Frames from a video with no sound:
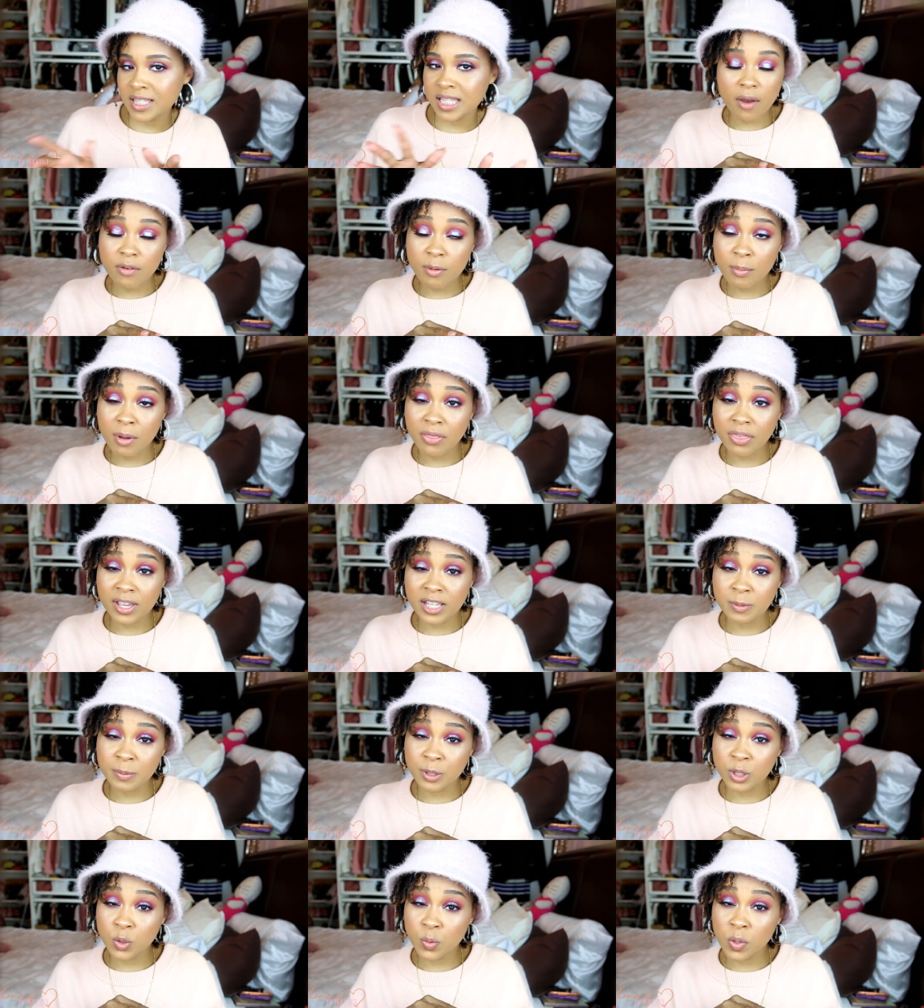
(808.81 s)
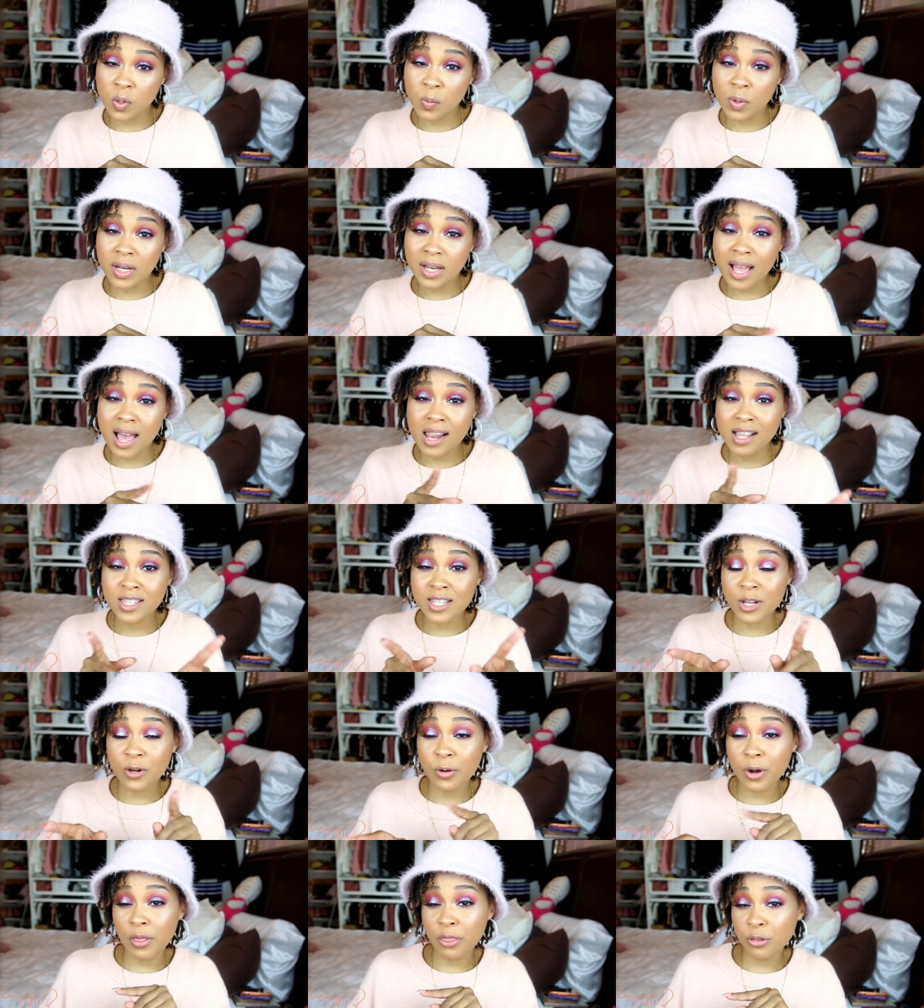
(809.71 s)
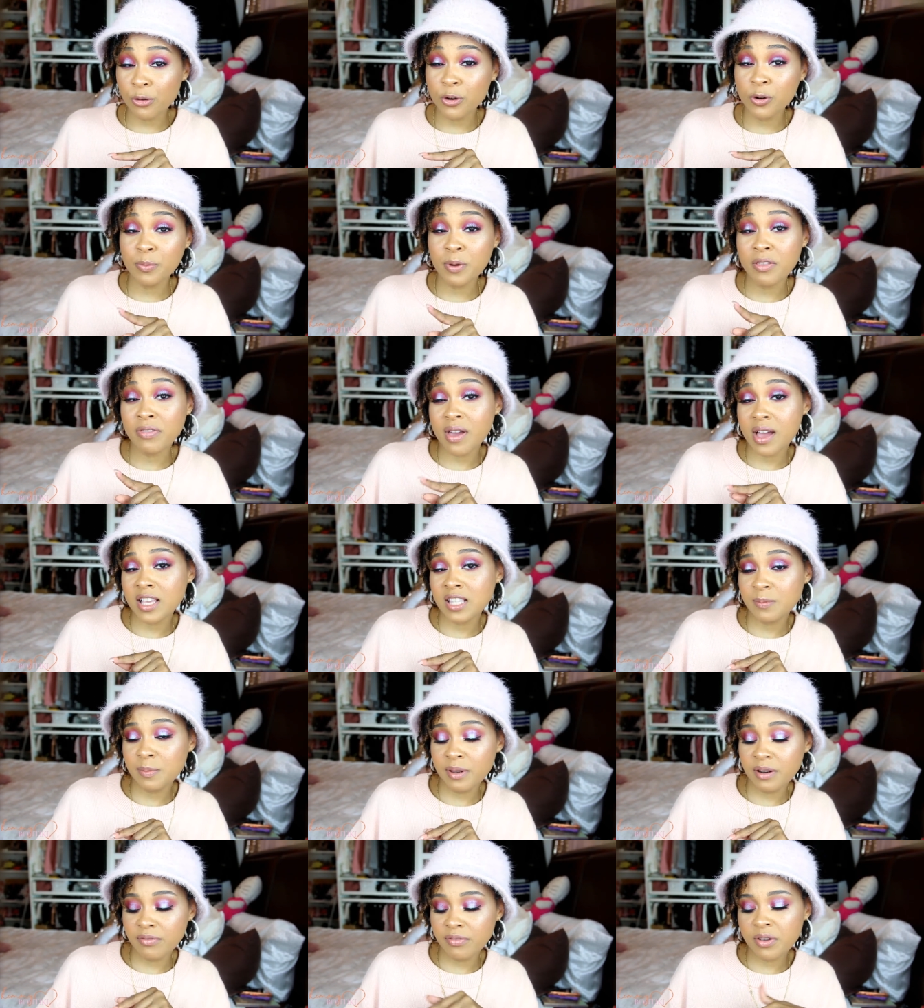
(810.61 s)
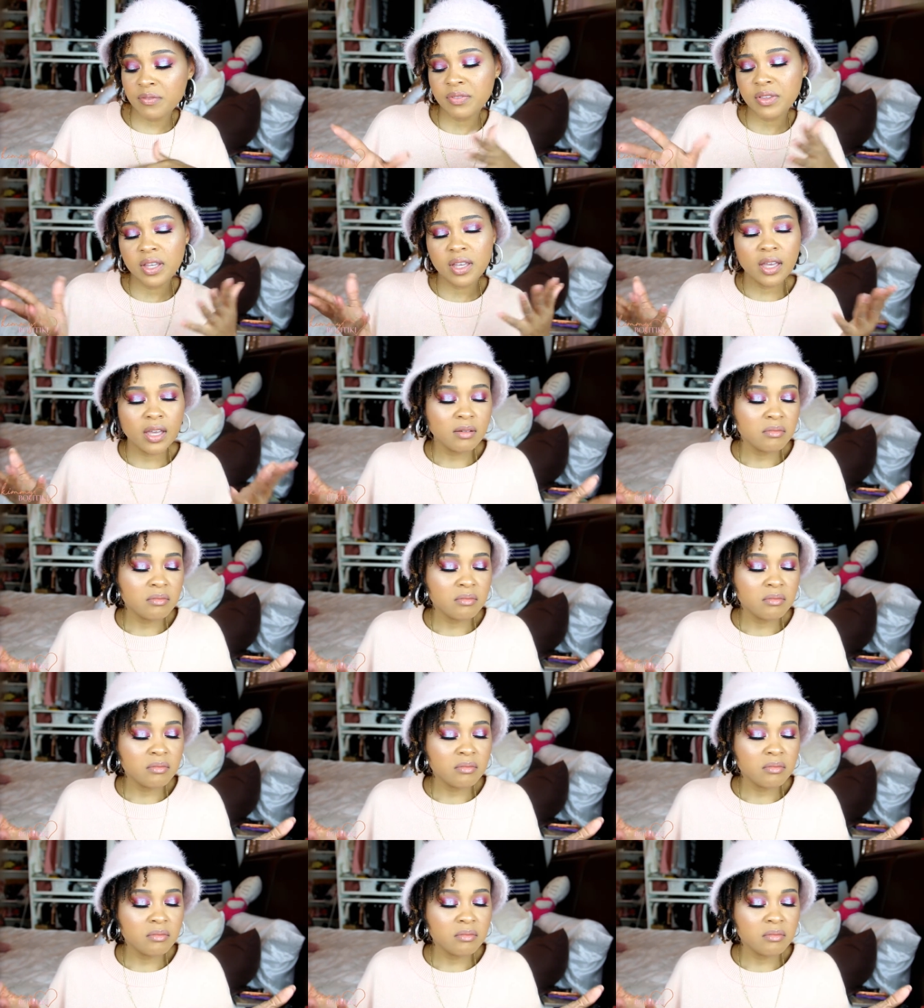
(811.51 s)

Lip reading: Every month I spend $21, and on a third month I spend $50.